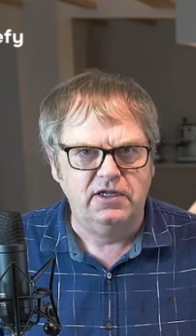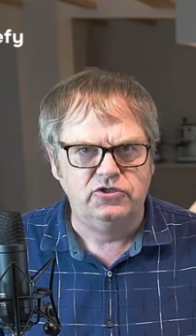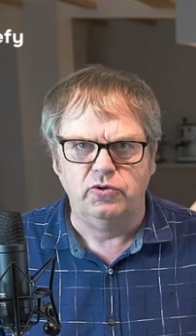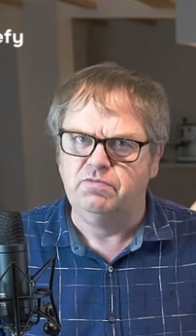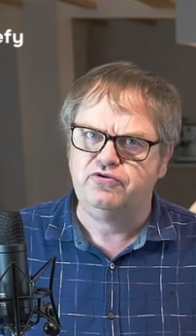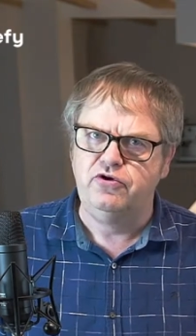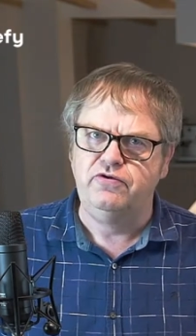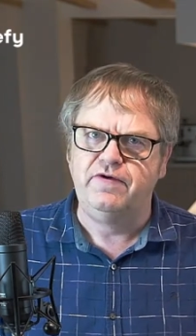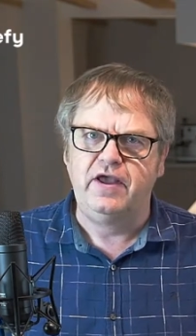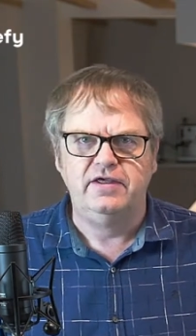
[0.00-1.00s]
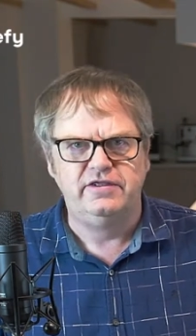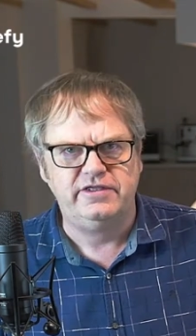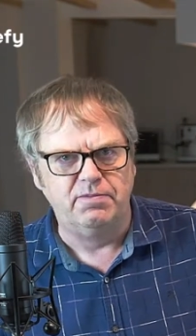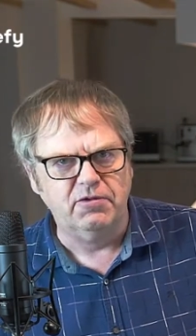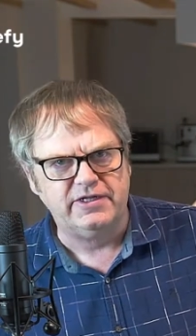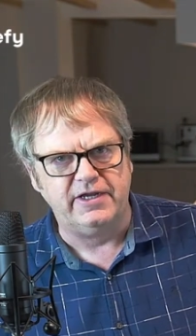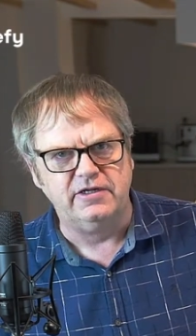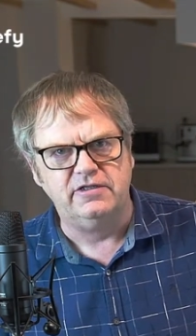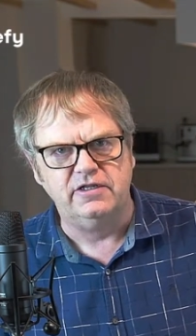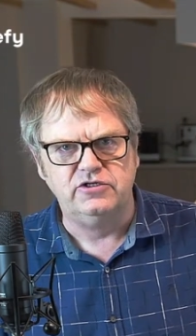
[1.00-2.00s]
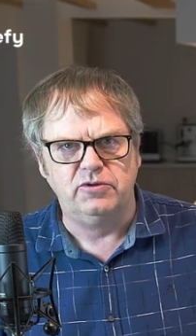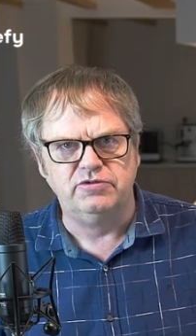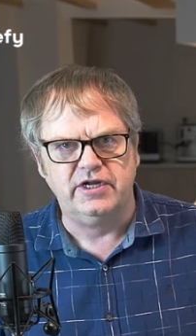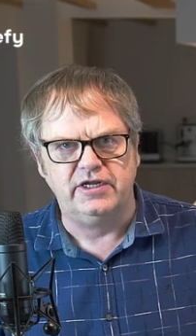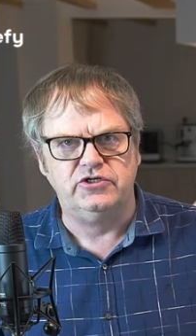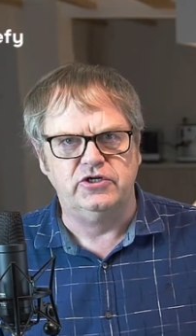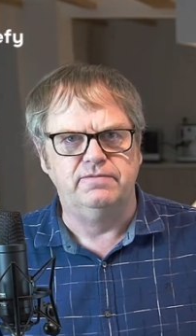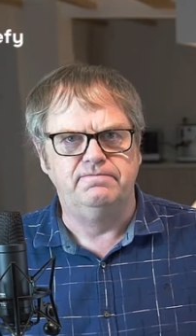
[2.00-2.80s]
to improve simultaneous interpretation.